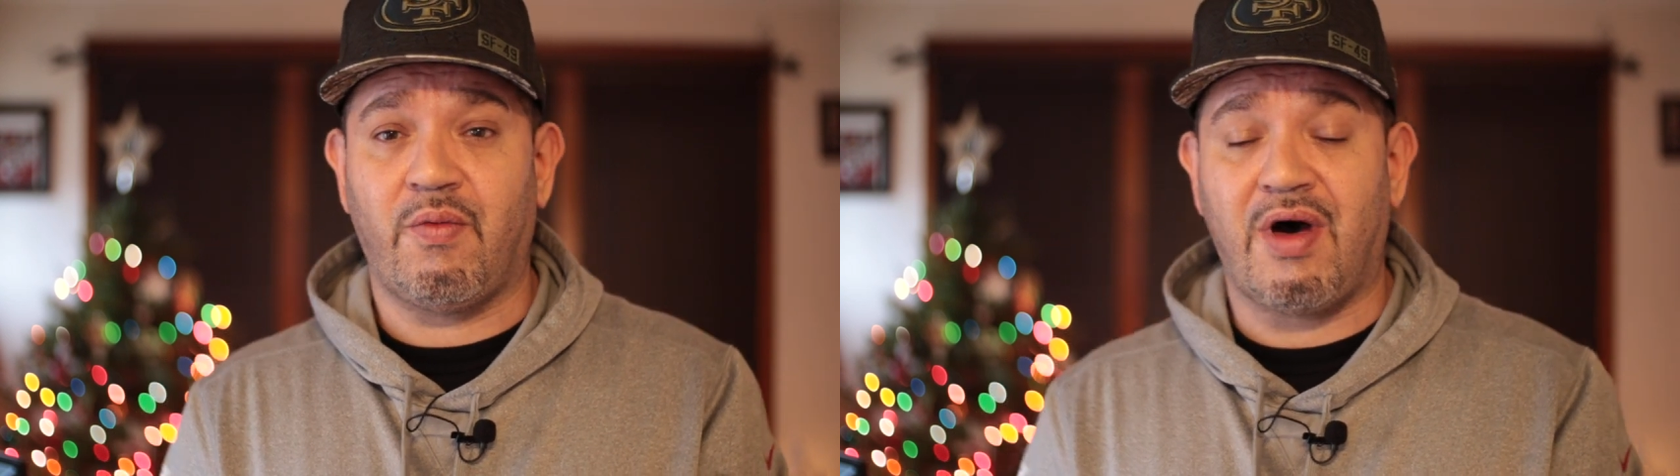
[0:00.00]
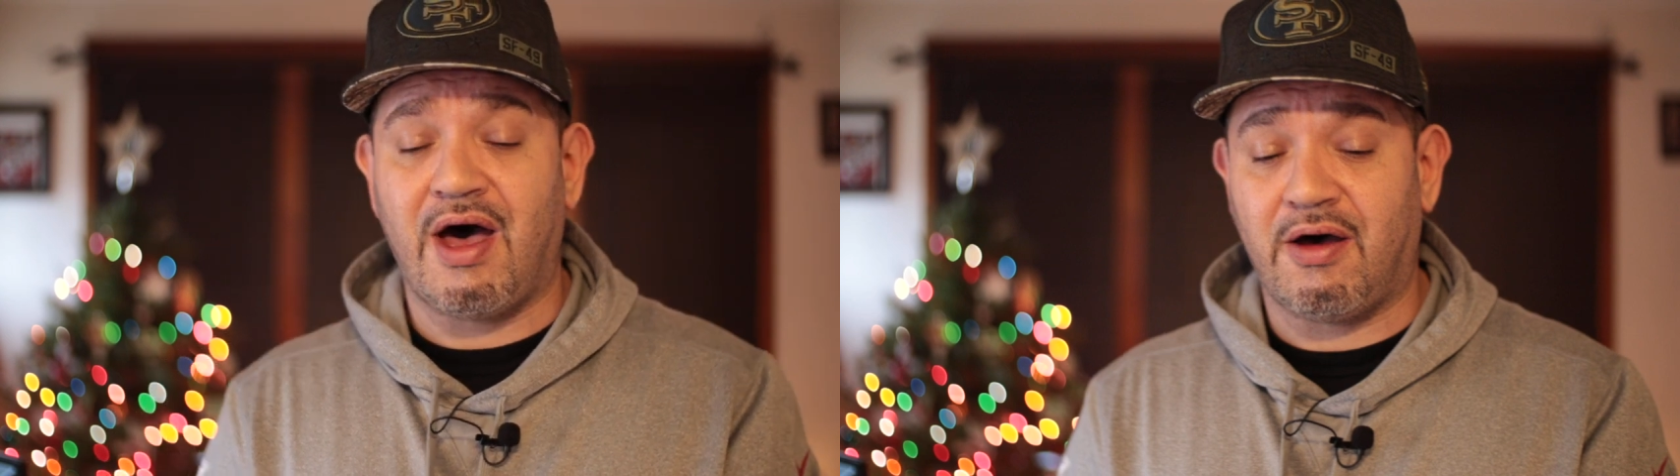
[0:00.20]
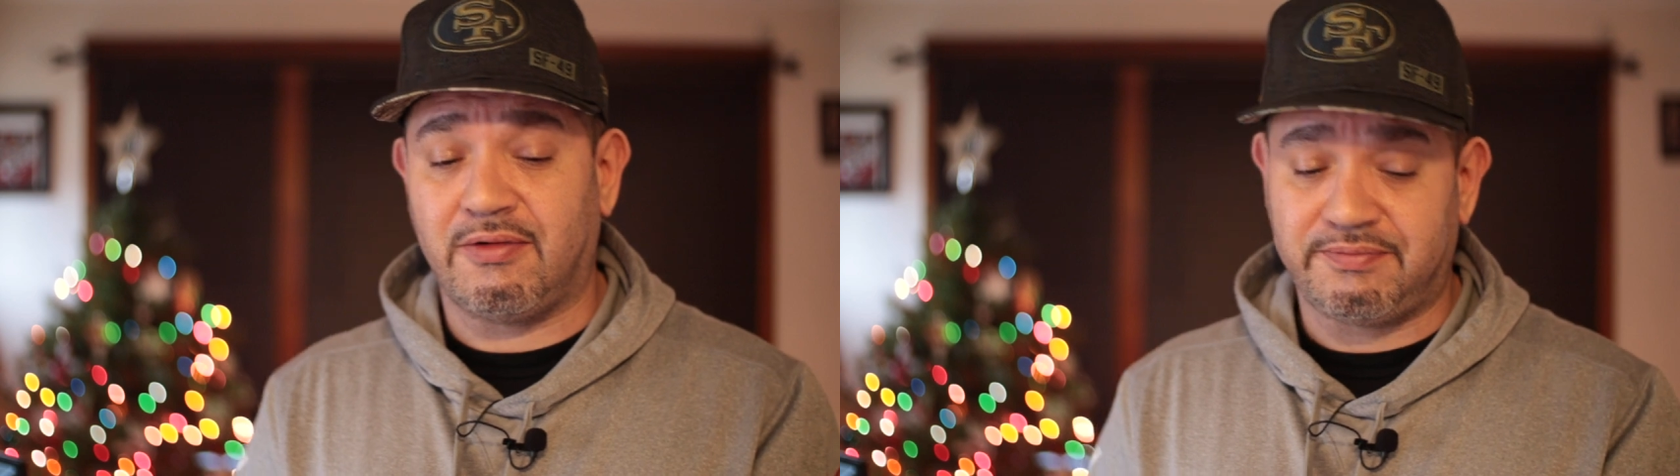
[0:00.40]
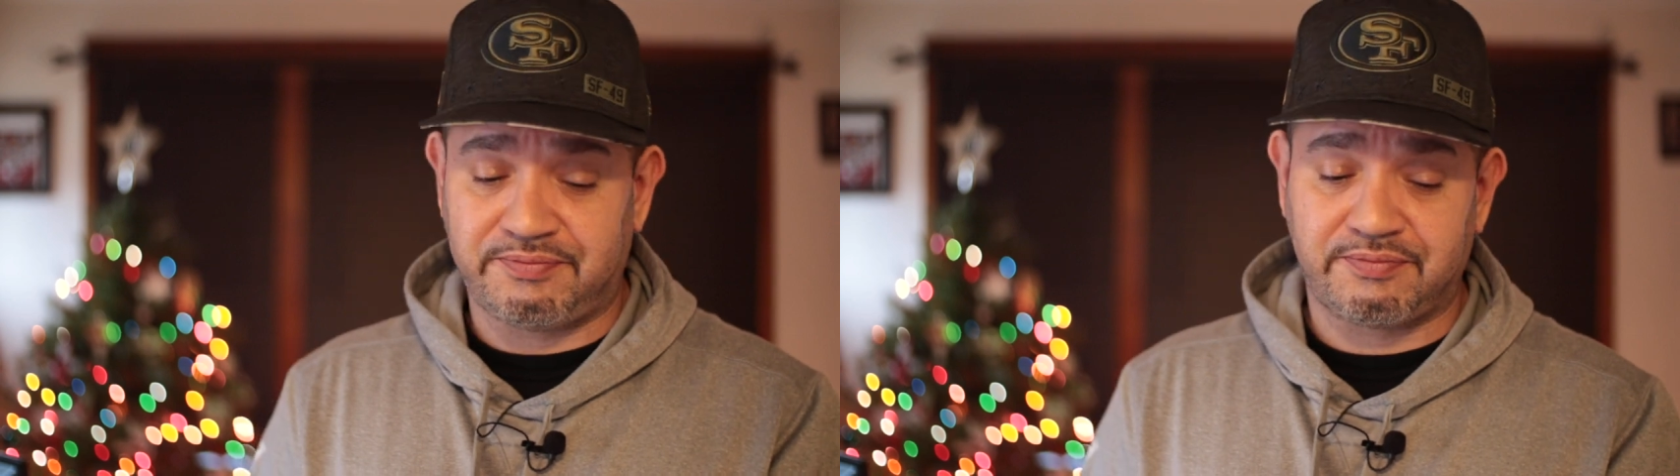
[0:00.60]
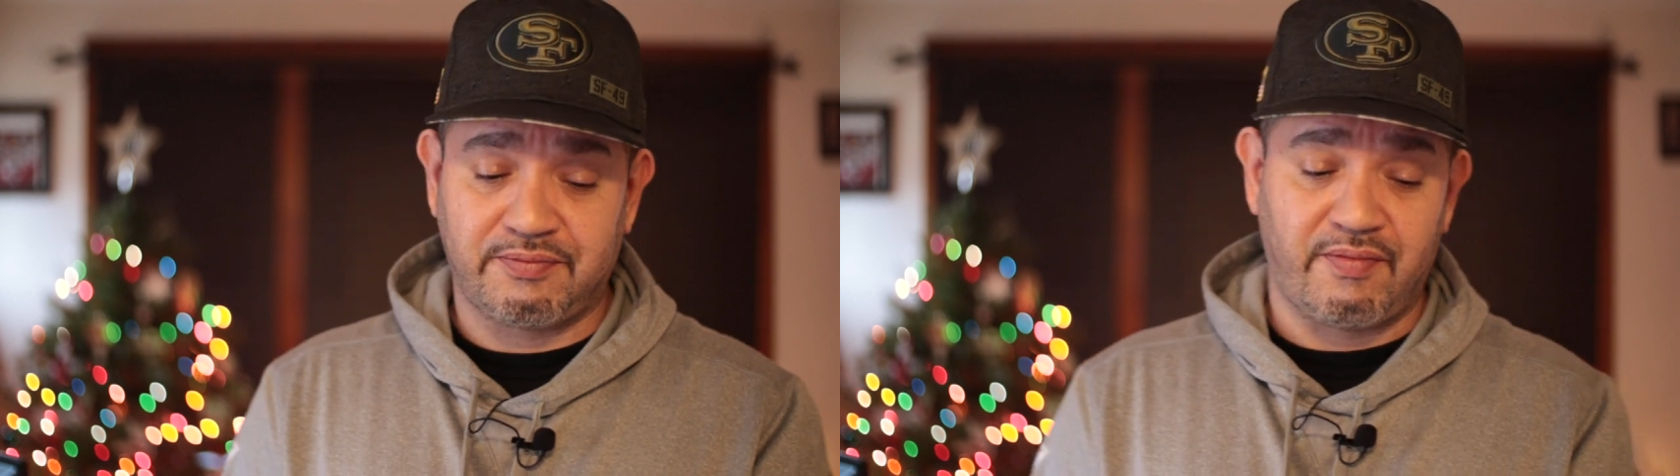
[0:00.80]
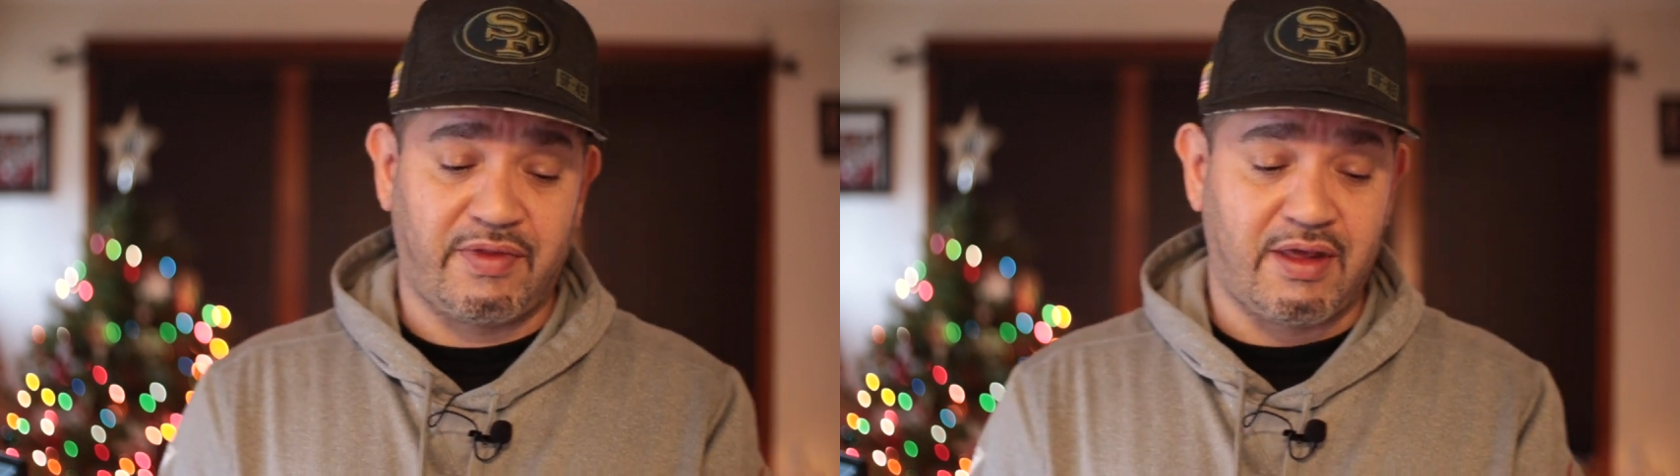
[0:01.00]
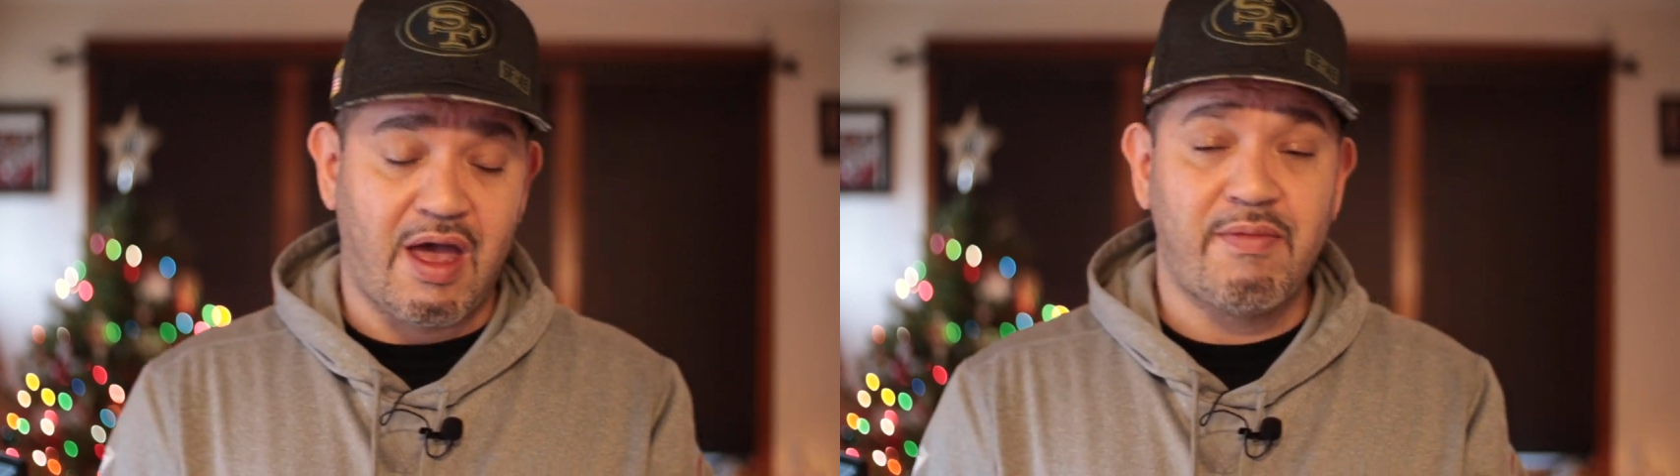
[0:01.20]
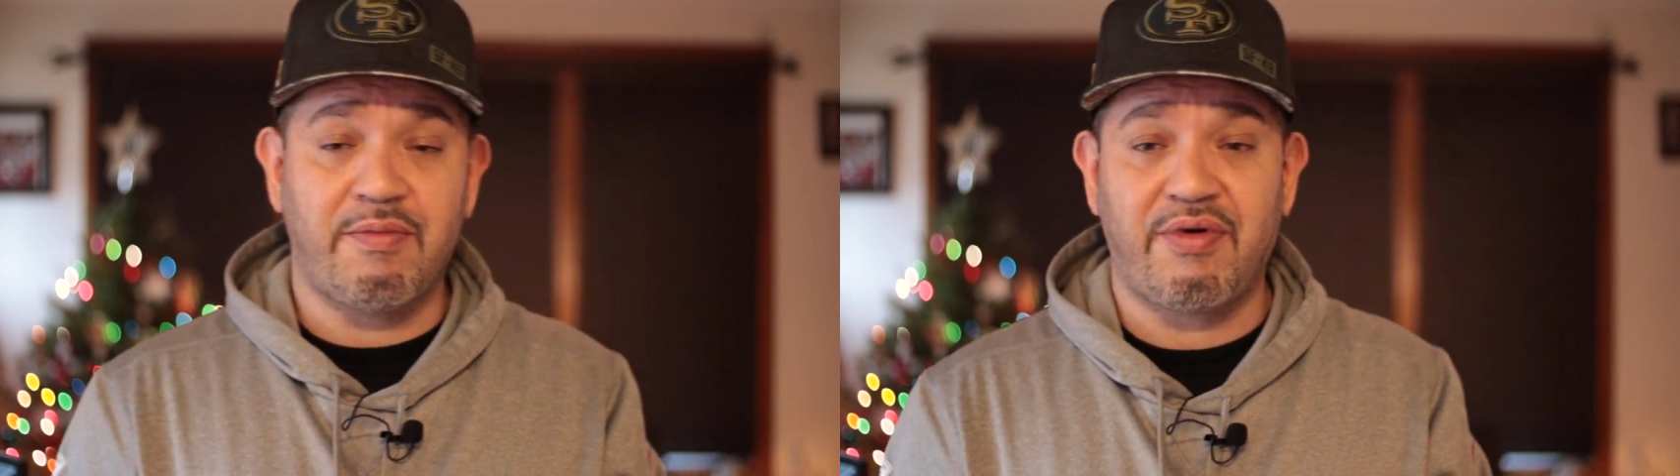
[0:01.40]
Wow. I'm